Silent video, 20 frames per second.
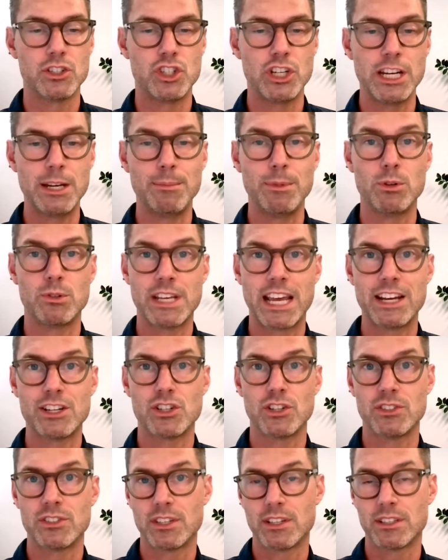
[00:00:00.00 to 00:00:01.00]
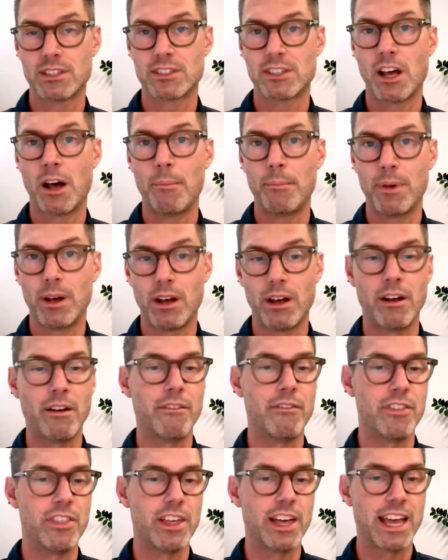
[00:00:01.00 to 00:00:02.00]
gene mutations in some
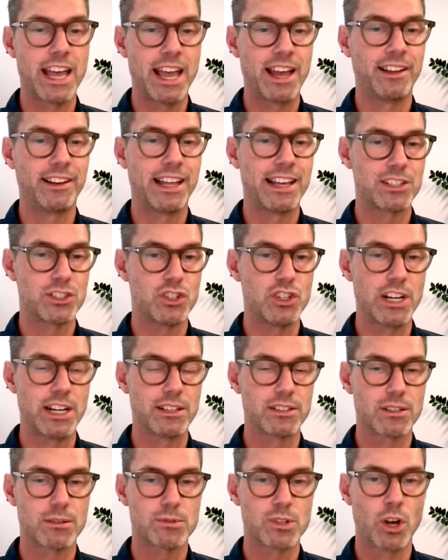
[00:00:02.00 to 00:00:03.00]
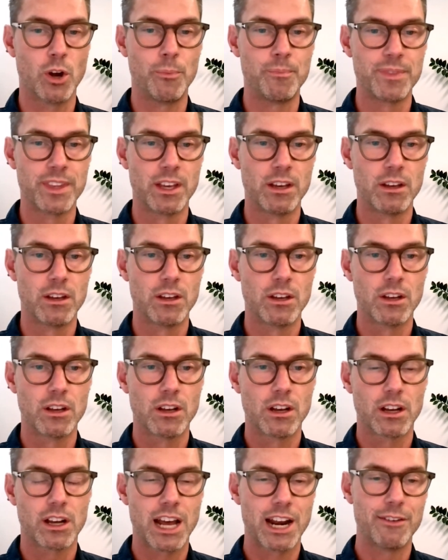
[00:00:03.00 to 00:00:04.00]
of the ALS genes. So
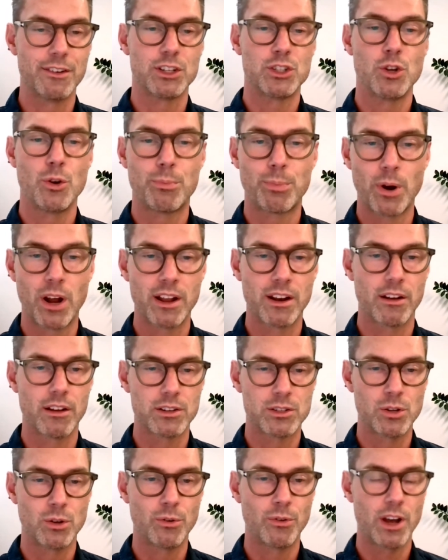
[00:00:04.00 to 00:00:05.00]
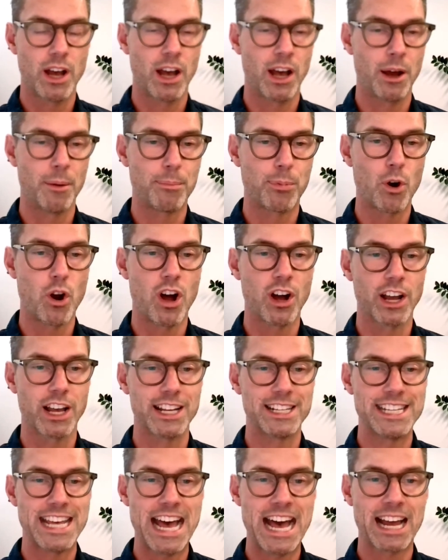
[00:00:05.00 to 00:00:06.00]
kind of a two-prong
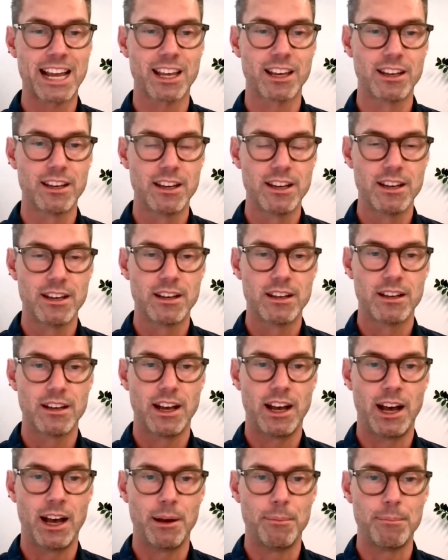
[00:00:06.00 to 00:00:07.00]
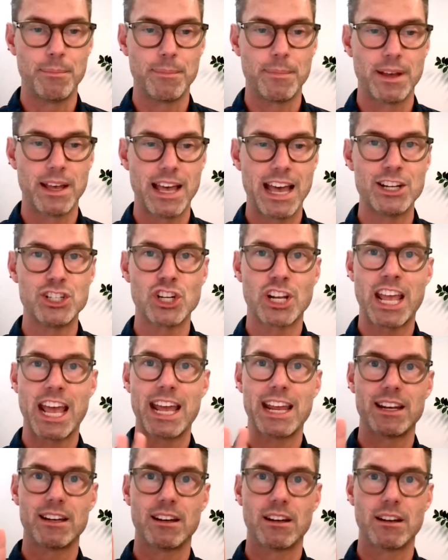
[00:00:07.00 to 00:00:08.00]
attack.
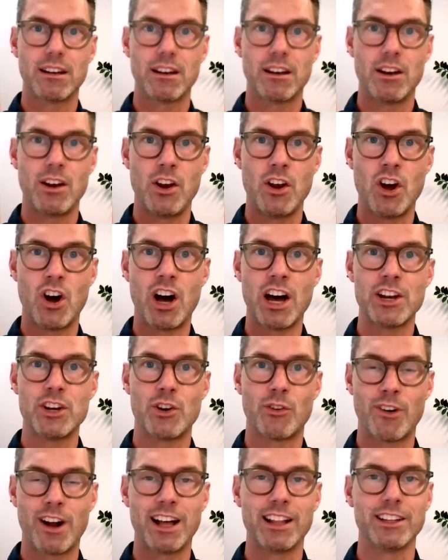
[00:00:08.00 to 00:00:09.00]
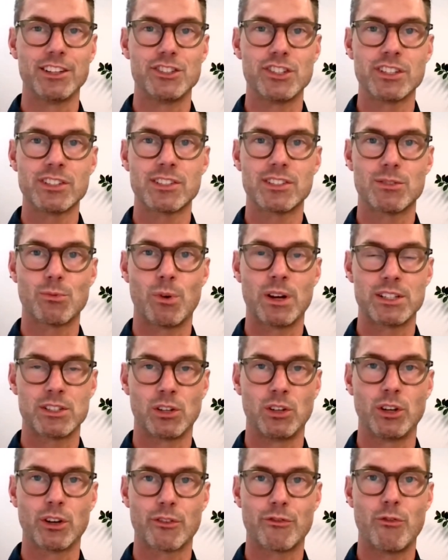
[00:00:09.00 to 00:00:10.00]
Educate non-neurologists what
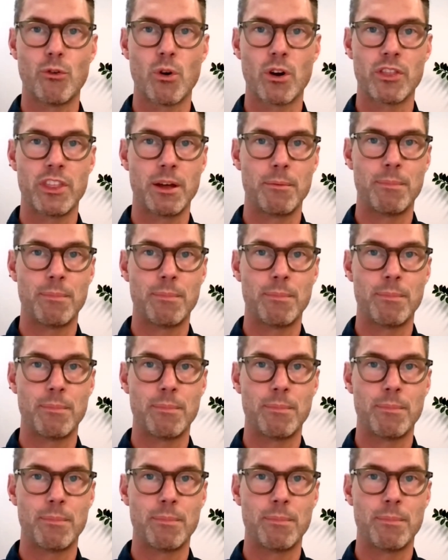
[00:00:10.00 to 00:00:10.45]
to look for